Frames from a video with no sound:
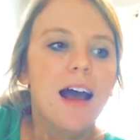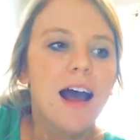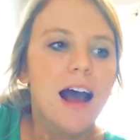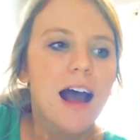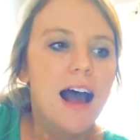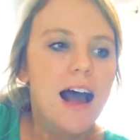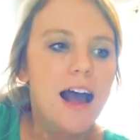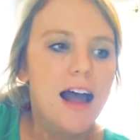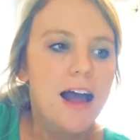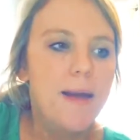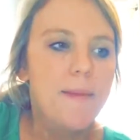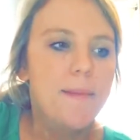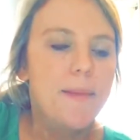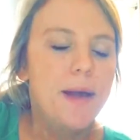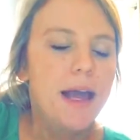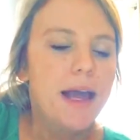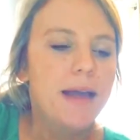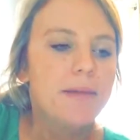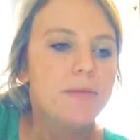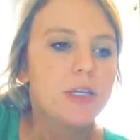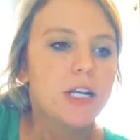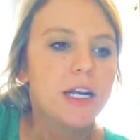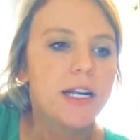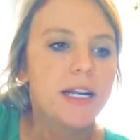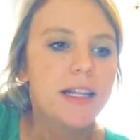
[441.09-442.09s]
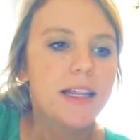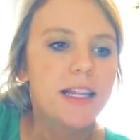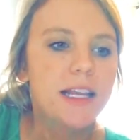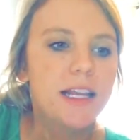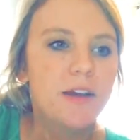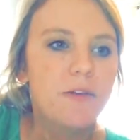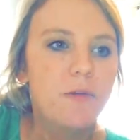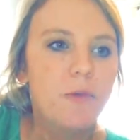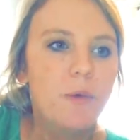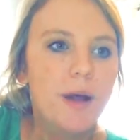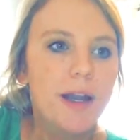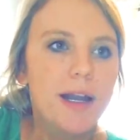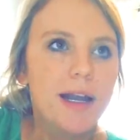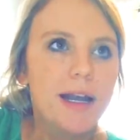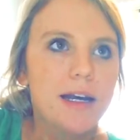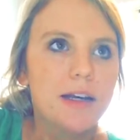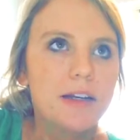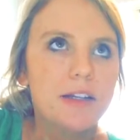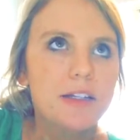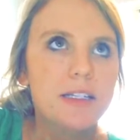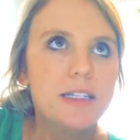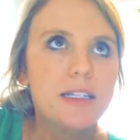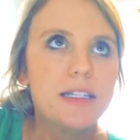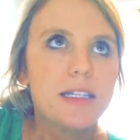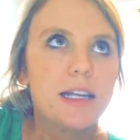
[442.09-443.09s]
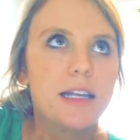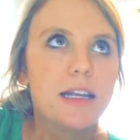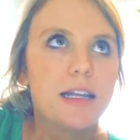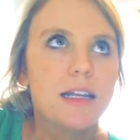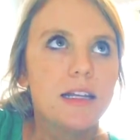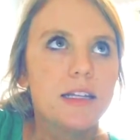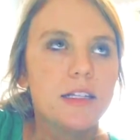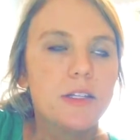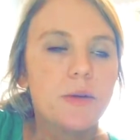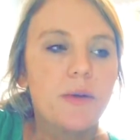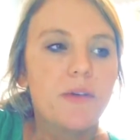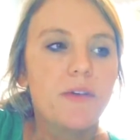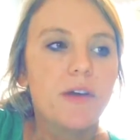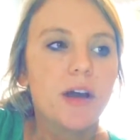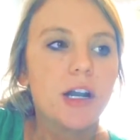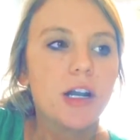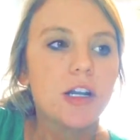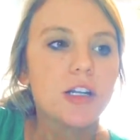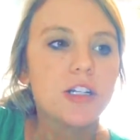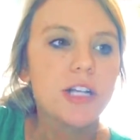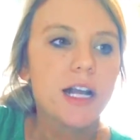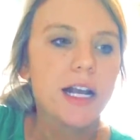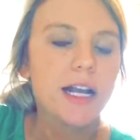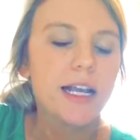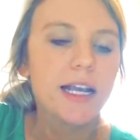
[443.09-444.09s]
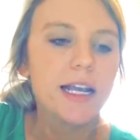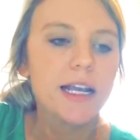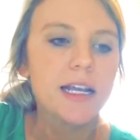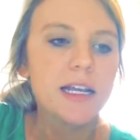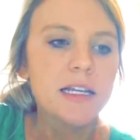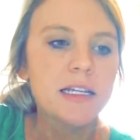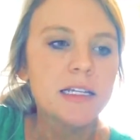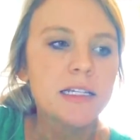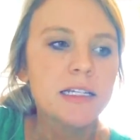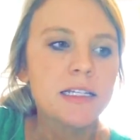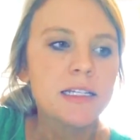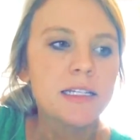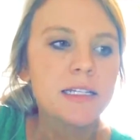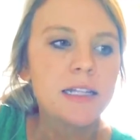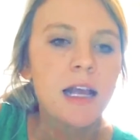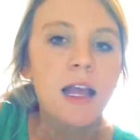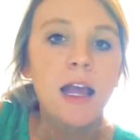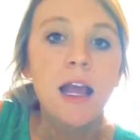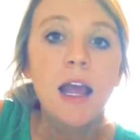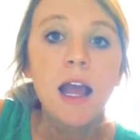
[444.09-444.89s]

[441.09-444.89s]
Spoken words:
I'm trying to think of what else. So we've got our check-ins.